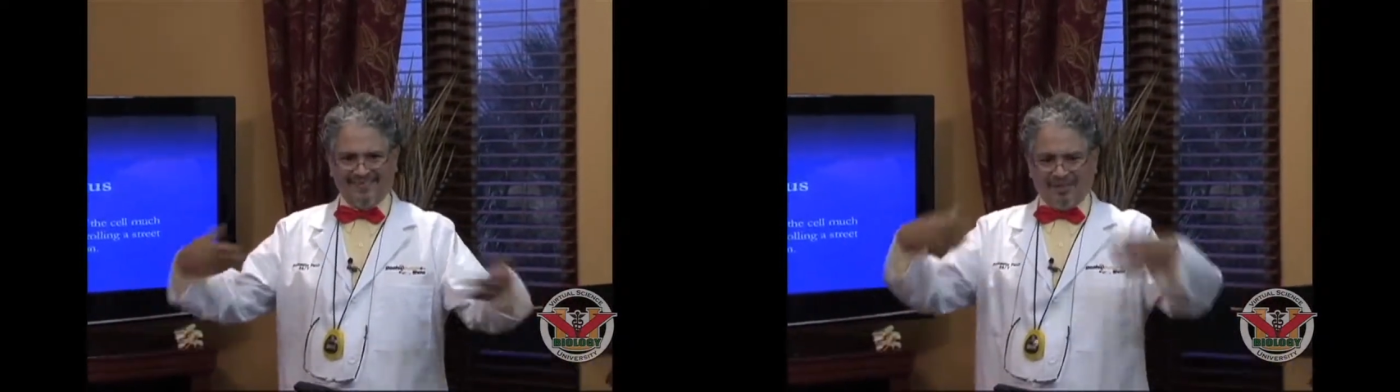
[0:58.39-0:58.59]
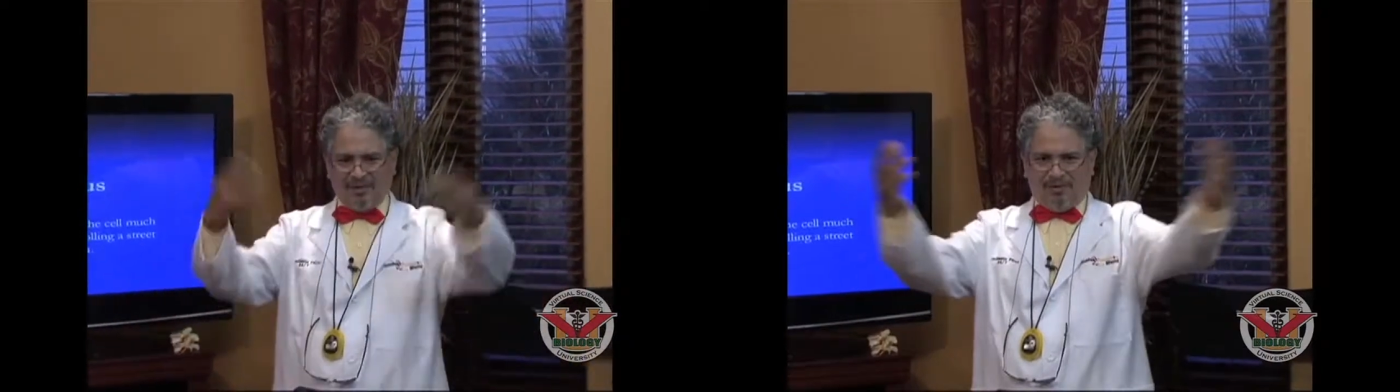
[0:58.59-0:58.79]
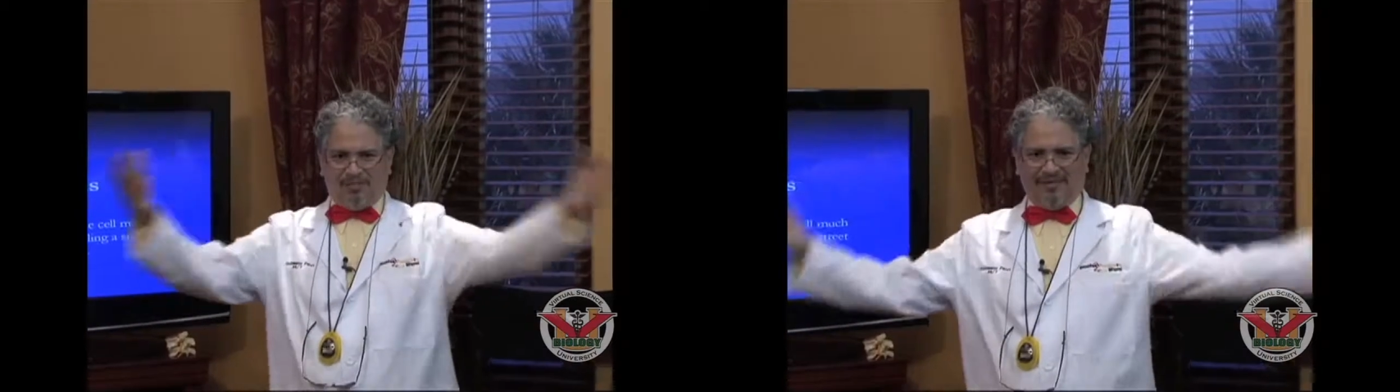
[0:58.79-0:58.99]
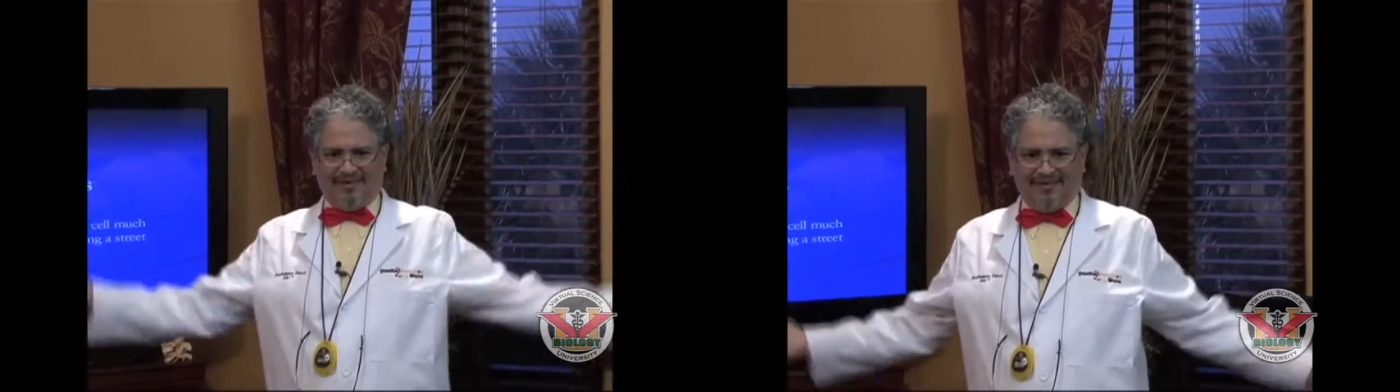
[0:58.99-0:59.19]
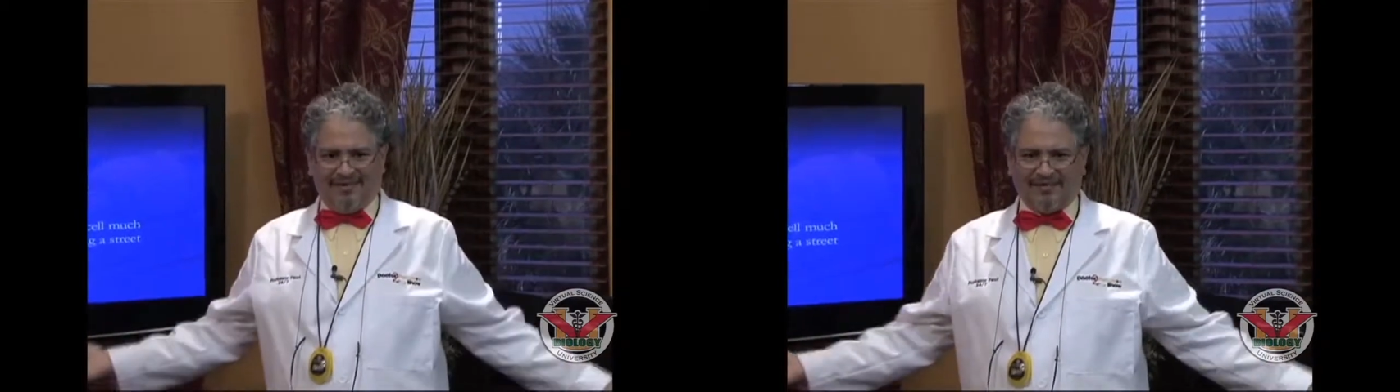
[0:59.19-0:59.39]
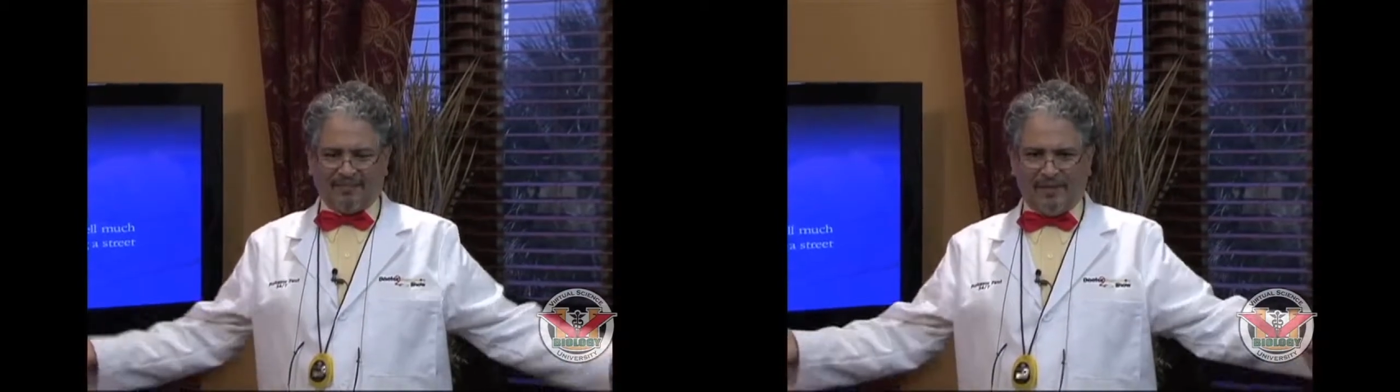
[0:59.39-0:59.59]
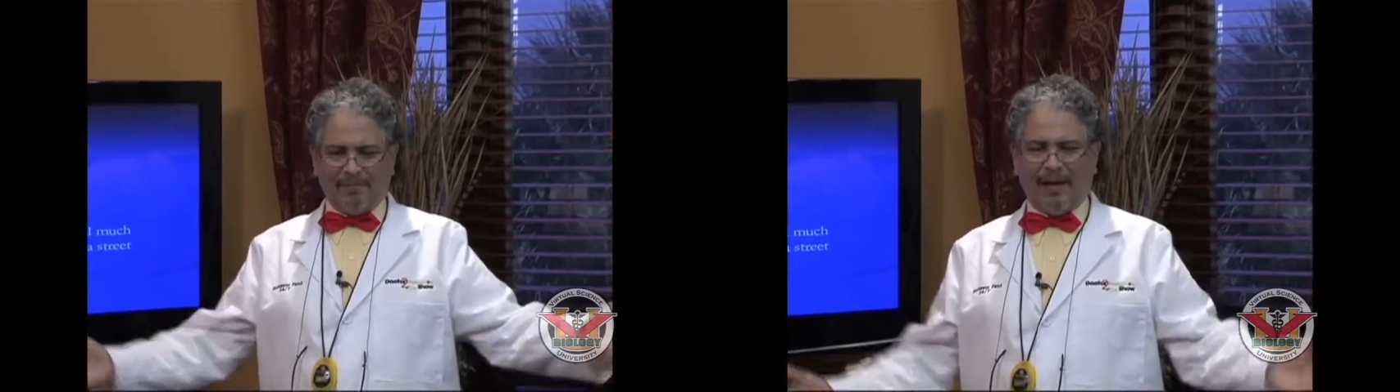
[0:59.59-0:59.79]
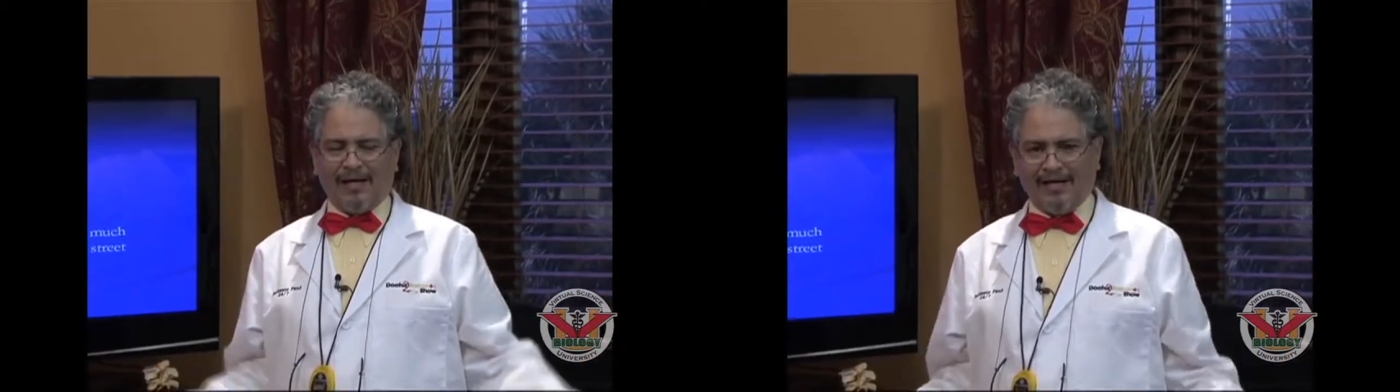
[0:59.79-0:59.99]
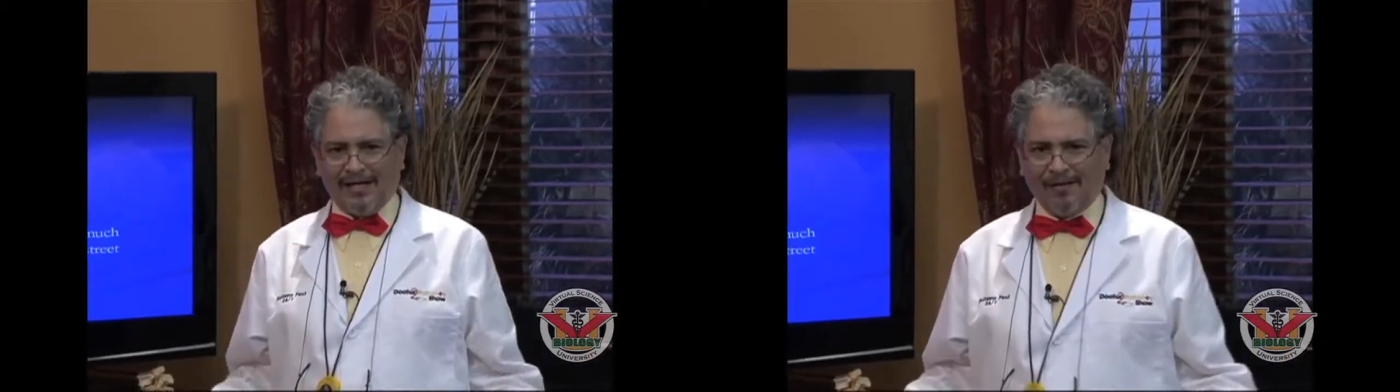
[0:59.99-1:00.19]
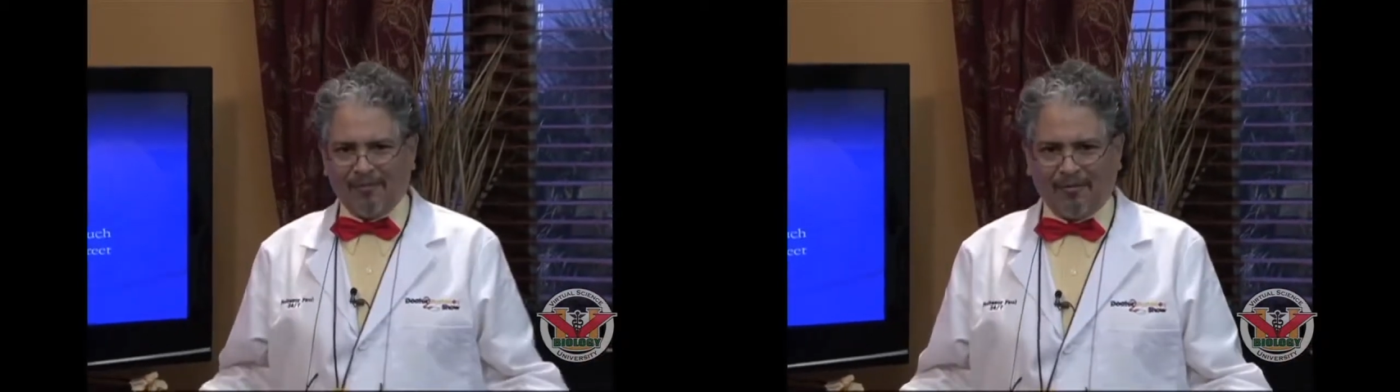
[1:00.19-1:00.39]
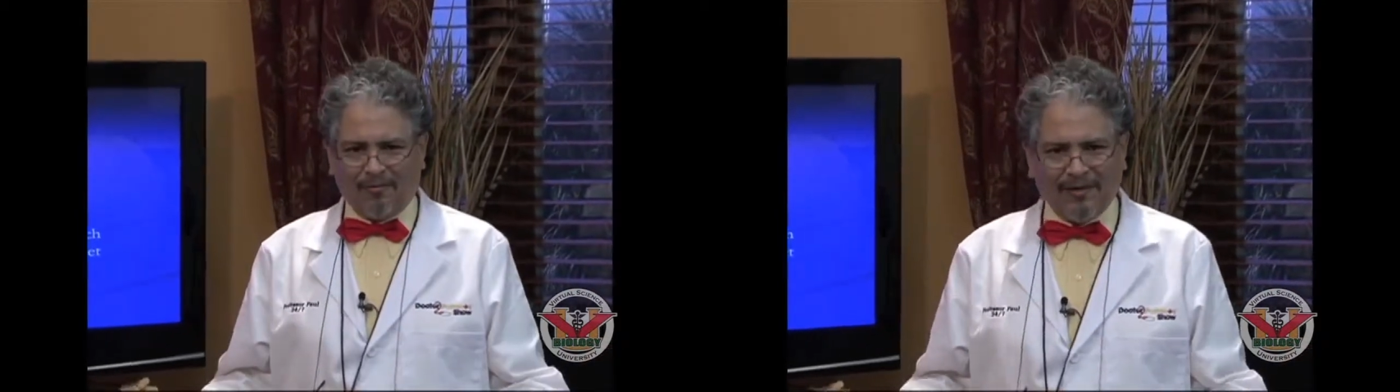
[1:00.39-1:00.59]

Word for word: you know, to be bilingual.